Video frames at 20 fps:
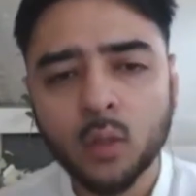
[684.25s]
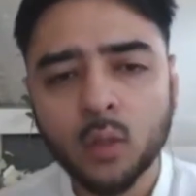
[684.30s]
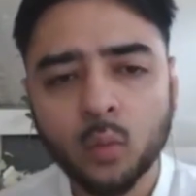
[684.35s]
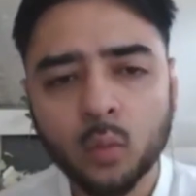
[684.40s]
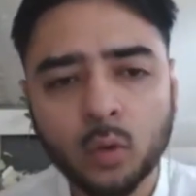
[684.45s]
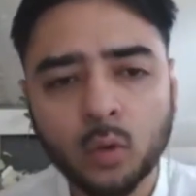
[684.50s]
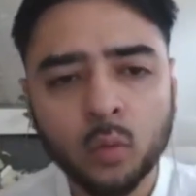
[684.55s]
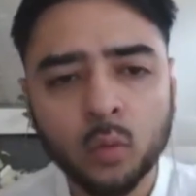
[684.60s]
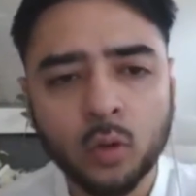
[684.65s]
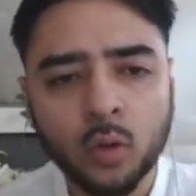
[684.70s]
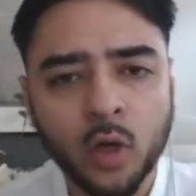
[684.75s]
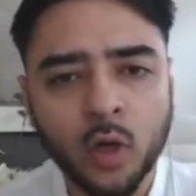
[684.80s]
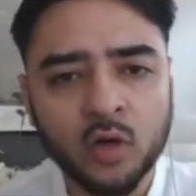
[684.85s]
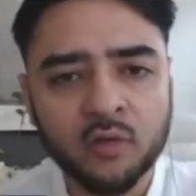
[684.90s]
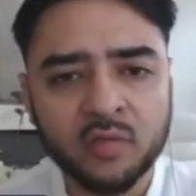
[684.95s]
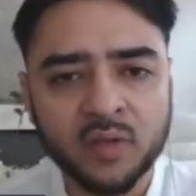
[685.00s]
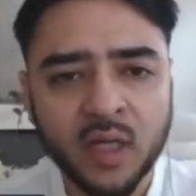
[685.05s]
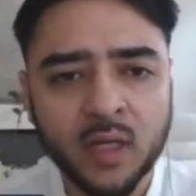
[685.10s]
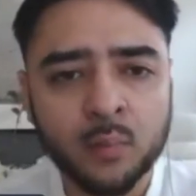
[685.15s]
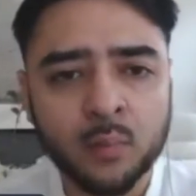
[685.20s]
We'll go
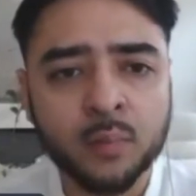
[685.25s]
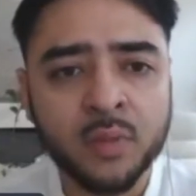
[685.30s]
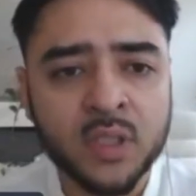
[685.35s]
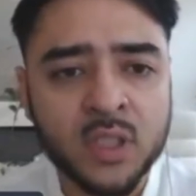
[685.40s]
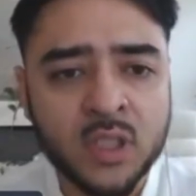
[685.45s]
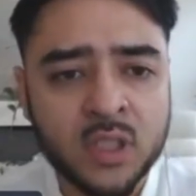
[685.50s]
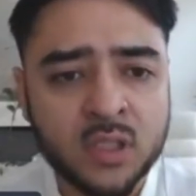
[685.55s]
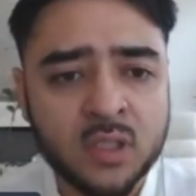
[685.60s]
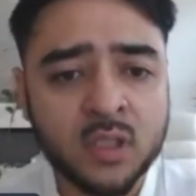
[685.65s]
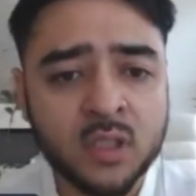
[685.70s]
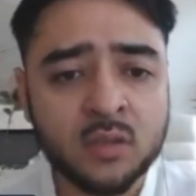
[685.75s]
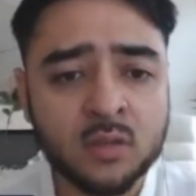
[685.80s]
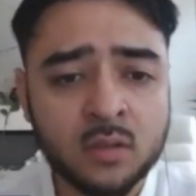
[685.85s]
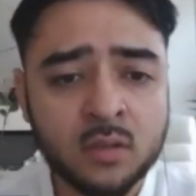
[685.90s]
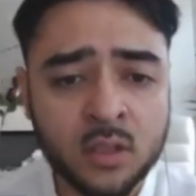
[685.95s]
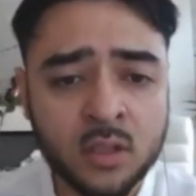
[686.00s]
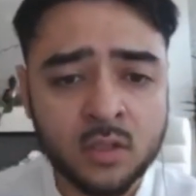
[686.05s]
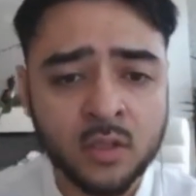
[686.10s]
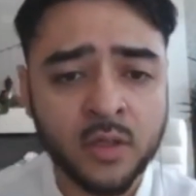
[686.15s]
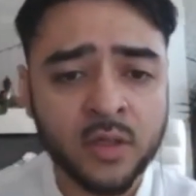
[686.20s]
over that, but just
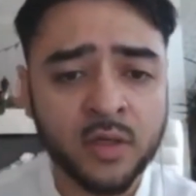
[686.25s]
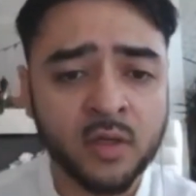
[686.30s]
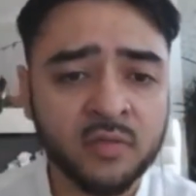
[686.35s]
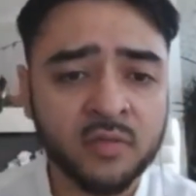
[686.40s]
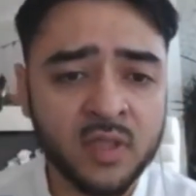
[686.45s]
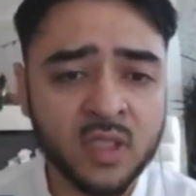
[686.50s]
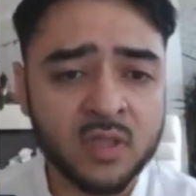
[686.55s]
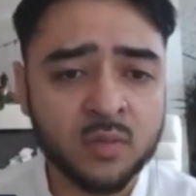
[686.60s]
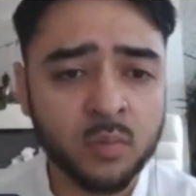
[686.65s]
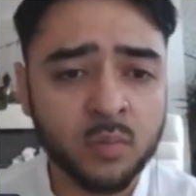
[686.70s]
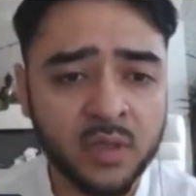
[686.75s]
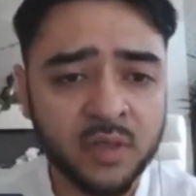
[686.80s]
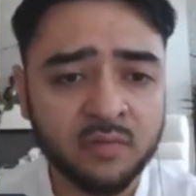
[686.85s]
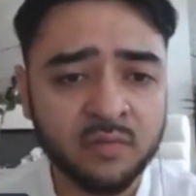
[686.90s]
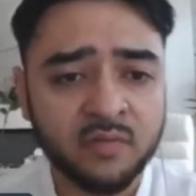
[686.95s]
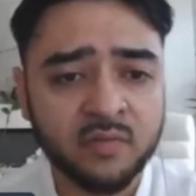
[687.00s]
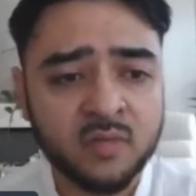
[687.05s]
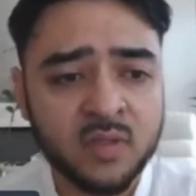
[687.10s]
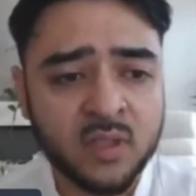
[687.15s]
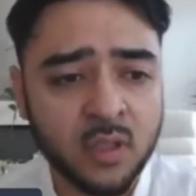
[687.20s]
going over this brief
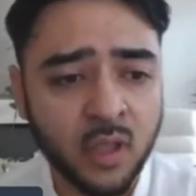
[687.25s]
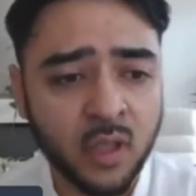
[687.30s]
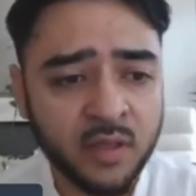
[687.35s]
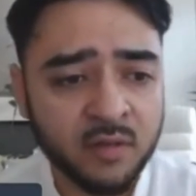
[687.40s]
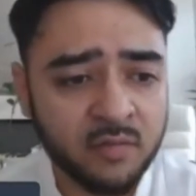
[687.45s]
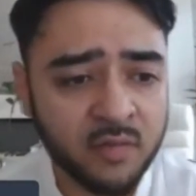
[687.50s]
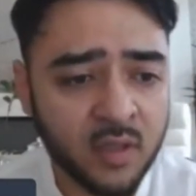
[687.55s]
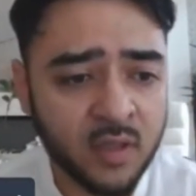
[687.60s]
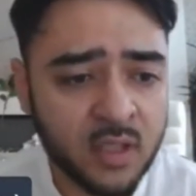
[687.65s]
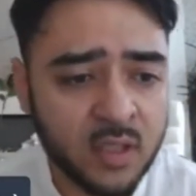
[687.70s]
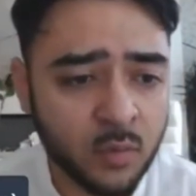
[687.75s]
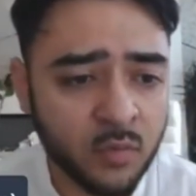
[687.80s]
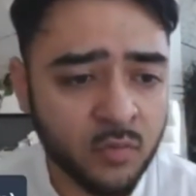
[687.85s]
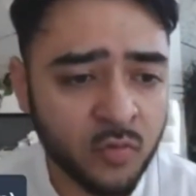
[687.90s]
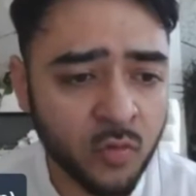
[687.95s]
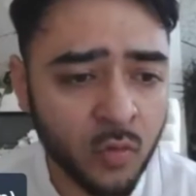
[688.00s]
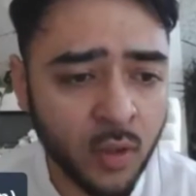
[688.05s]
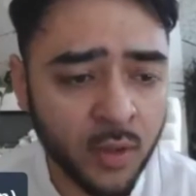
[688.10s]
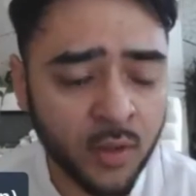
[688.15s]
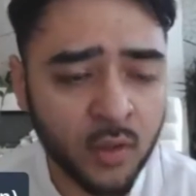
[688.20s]
slide first
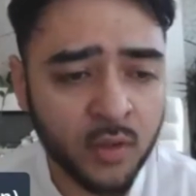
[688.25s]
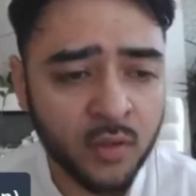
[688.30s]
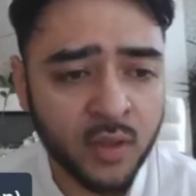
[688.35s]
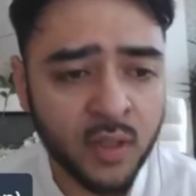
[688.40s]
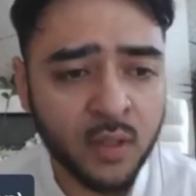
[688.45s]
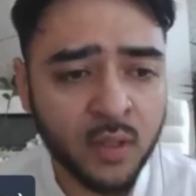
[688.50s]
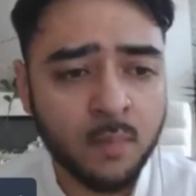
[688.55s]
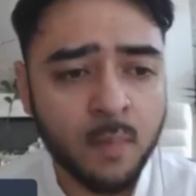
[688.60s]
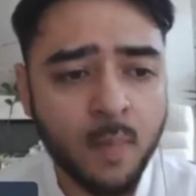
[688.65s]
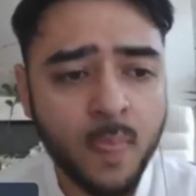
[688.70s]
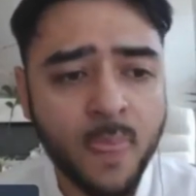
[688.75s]
before I go there.